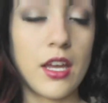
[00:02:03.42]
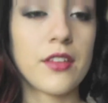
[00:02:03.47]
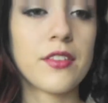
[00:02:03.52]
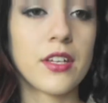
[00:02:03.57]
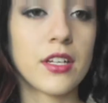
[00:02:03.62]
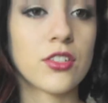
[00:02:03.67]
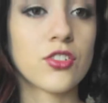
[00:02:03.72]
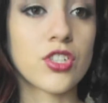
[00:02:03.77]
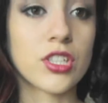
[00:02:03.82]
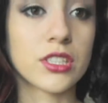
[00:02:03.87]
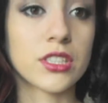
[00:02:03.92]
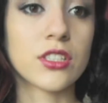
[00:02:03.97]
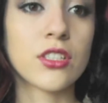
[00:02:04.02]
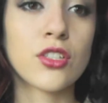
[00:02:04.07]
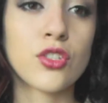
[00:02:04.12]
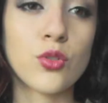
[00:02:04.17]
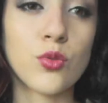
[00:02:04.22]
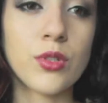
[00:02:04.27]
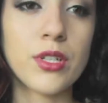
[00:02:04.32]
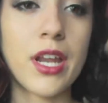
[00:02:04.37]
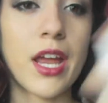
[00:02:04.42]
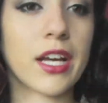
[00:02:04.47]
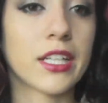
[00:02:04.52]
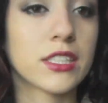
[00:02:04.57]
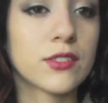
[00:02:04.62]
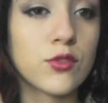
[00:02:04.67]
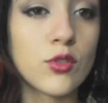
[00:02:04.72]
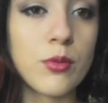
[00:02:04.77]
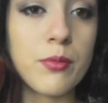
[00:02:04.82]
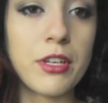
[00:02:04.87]
And then just do an
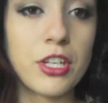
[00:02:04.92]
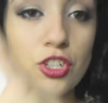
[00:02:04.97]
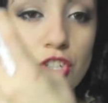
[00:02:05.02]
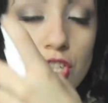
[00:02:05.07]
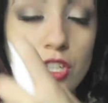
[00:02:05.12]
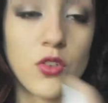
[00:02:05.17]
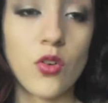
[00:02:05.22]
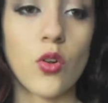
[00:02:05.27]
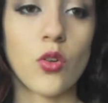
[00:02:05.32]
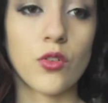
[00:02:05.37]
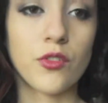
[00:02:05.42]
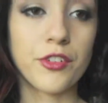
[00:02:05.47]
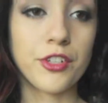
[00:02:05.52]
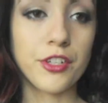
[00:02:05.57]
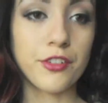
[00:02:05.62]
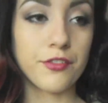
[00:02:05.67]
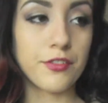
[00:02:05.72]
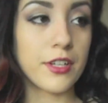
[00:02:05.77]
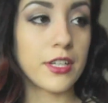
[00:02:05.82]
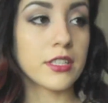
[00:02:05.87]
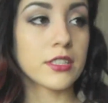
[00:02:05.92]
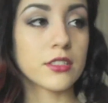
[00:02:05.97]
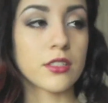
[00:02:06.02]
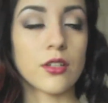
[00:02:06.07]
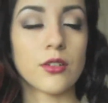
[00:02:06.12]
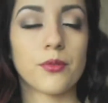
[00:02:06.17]
X formation all over your face.